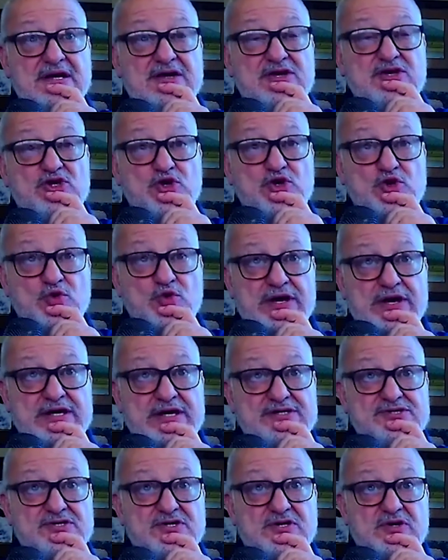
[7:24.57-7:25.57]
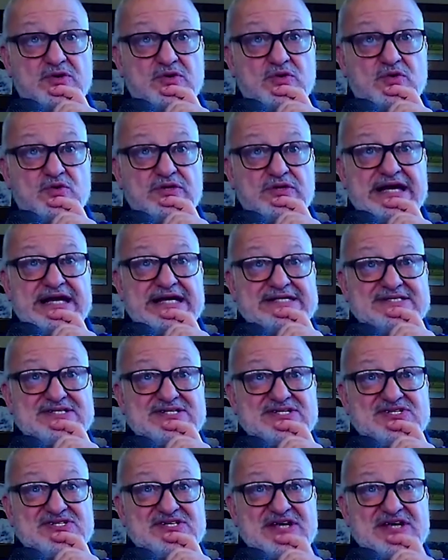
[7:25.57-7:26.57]
U.S. coal and
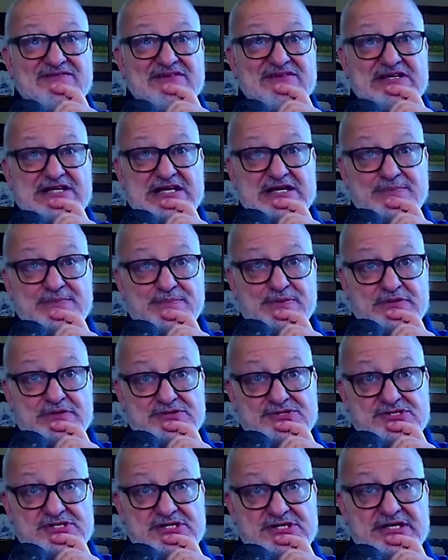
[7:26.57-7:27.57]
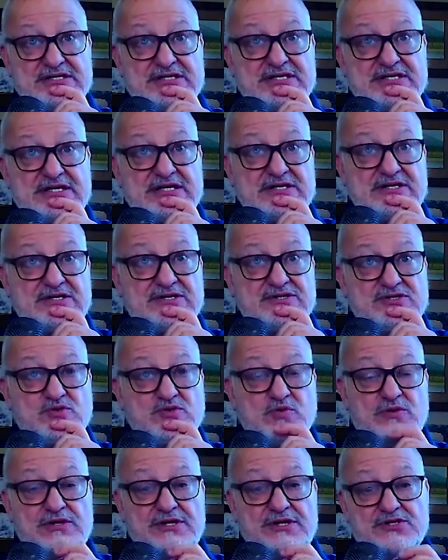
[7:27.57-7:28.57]
70% in
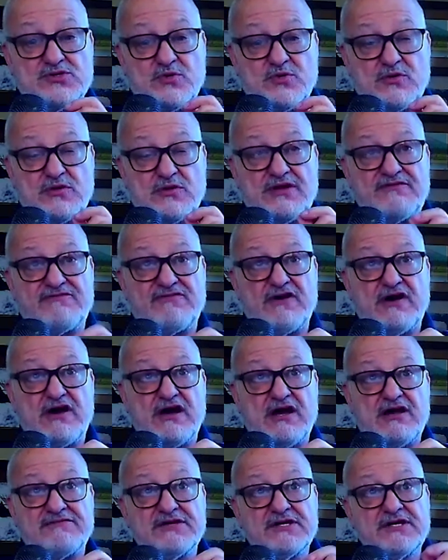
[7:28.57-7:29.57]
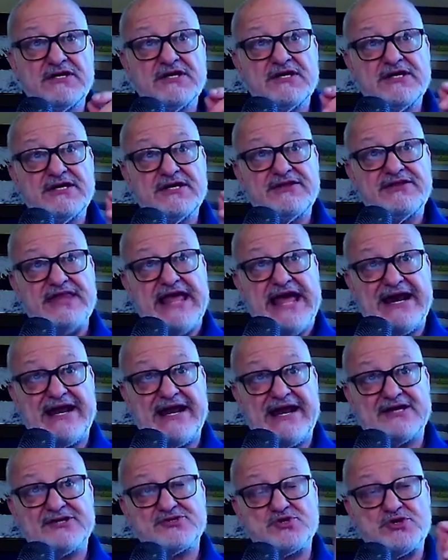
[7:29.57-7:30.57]
2025. That
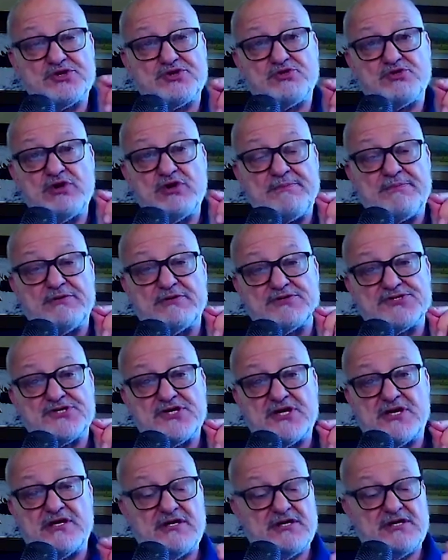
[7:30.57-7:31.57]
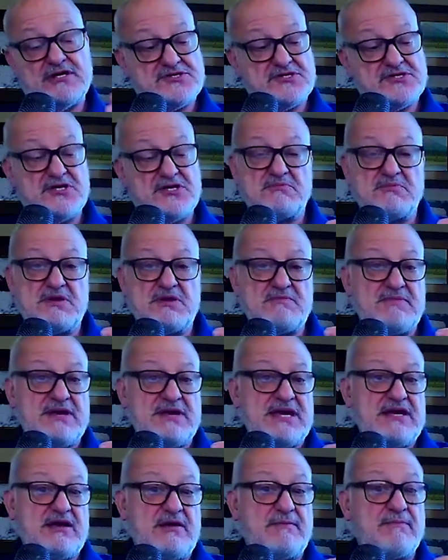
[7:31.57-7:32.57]
extra 3% is going to be
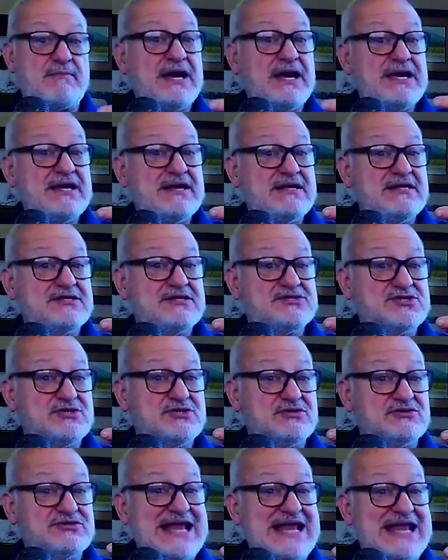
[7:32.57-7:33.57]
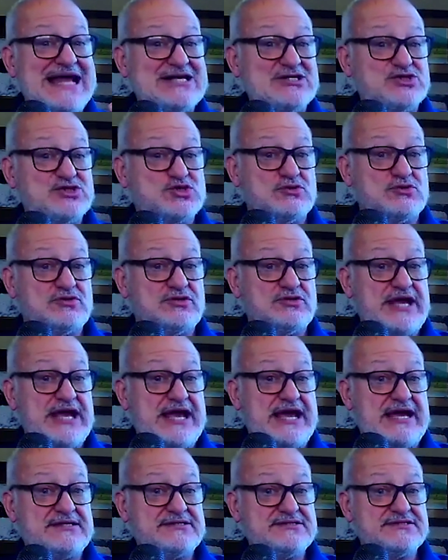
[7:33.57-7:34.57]
made up by additional natural
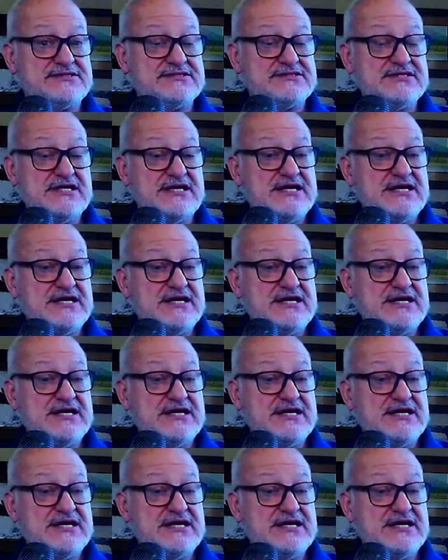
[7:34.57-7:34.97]
gas.